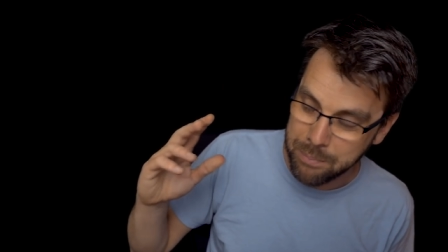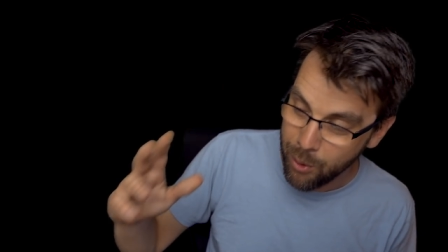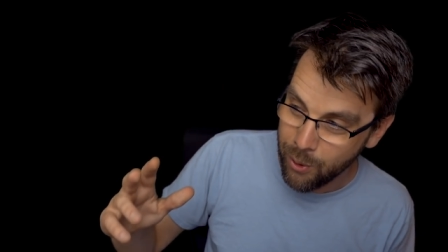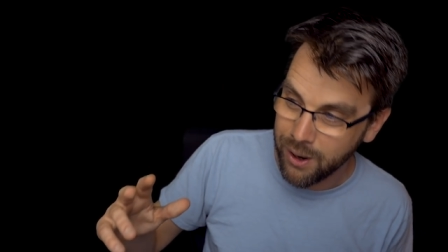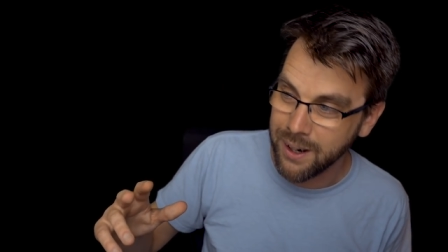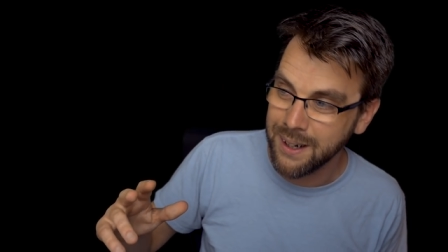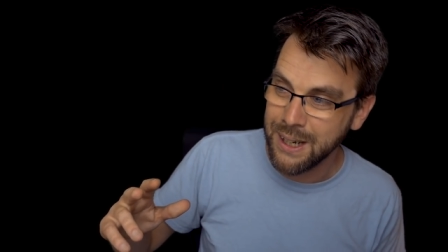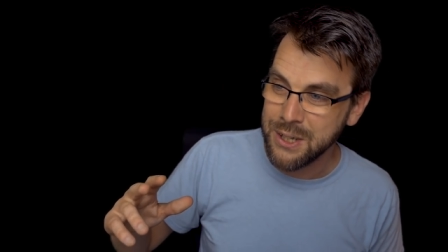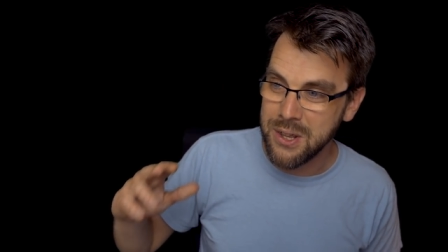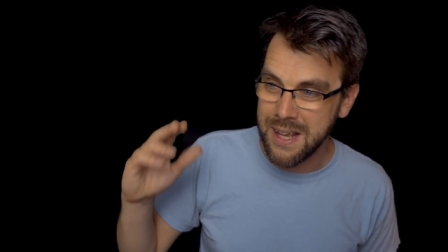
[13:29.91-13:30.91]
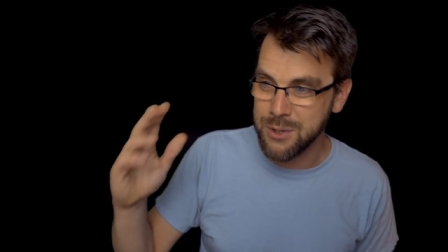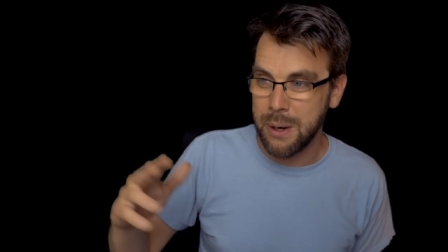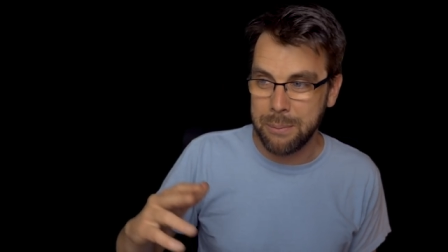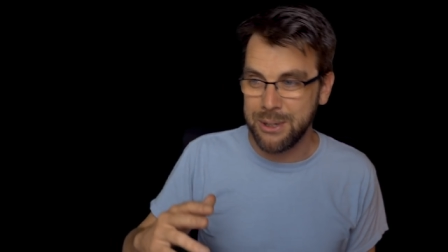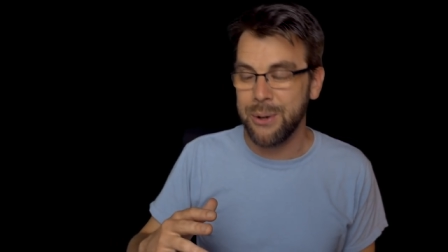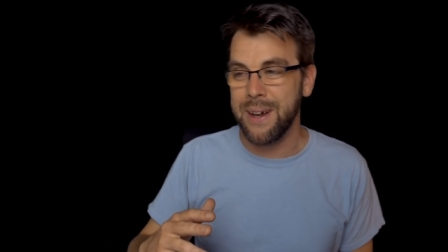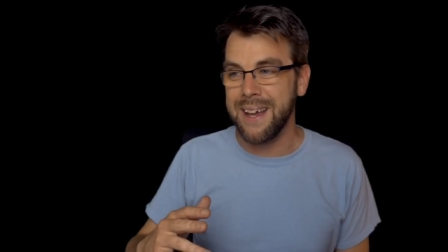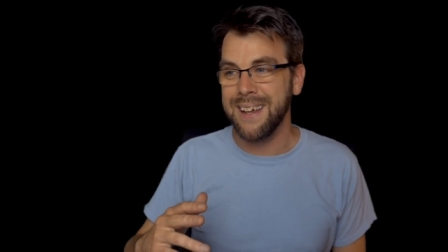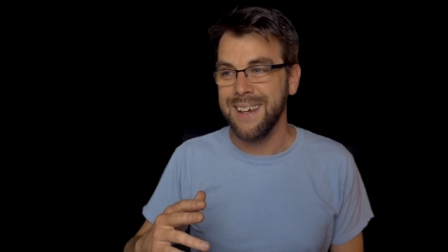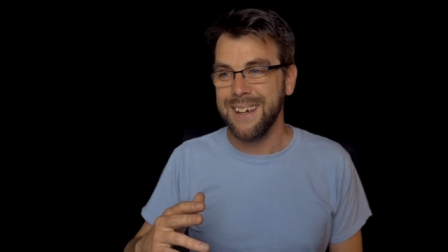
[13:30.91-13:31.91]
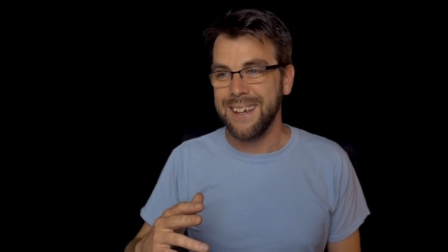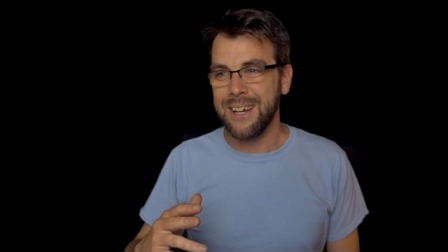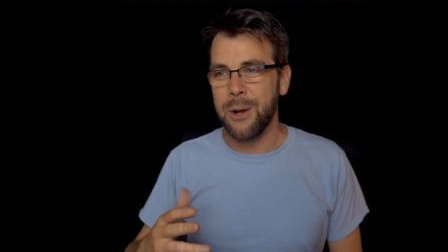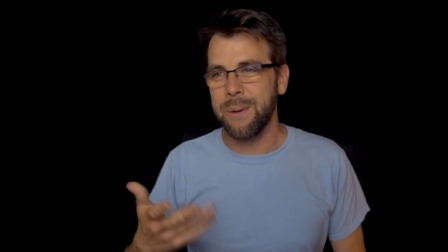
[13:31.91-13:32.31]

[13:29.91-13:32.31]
more, so that's what I'm doing, you know.